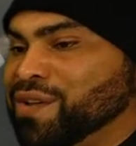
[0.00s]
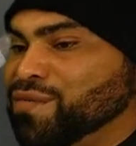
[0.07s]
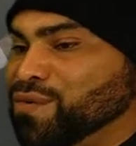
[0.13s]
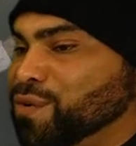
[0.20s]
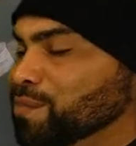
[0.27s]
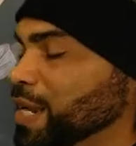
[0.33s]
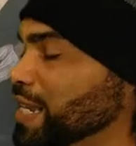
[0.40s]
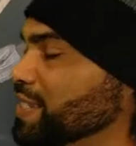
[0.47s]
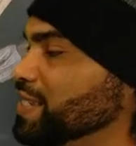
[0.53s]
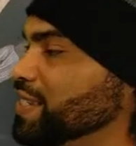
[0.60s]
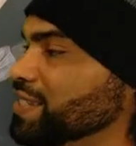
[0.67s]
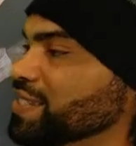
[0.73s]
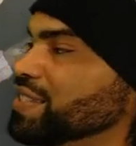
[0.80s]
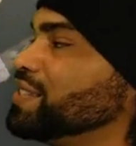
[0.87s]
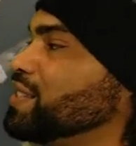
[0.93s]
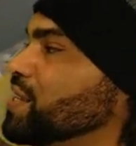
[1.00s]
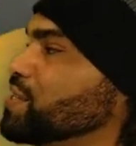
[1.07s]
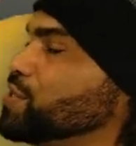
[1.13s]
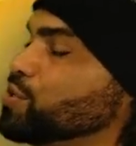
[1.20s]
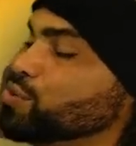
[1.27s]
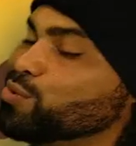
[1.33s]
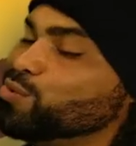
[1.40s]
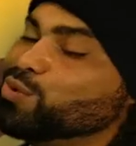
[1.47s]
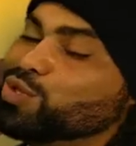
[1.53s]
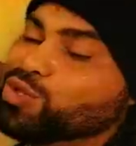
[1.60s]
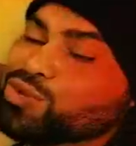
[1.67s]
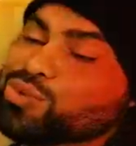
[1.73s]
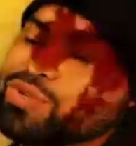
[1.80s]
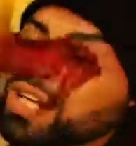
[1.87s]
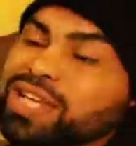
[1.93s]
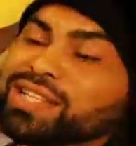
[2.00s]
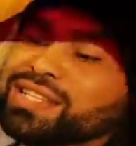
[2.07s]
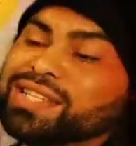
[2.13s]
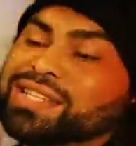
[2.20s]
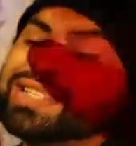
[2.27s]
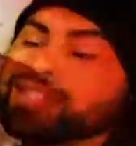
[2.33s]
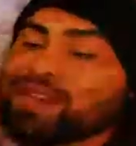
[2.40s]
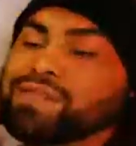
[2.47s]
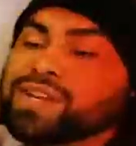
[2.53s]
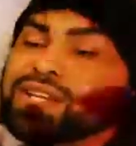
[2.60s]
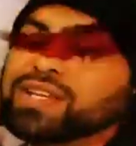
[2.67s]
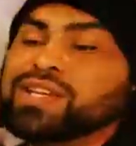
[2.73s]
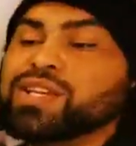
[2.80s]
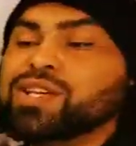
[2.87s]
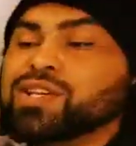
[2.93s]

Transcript: From 1962 to 1970,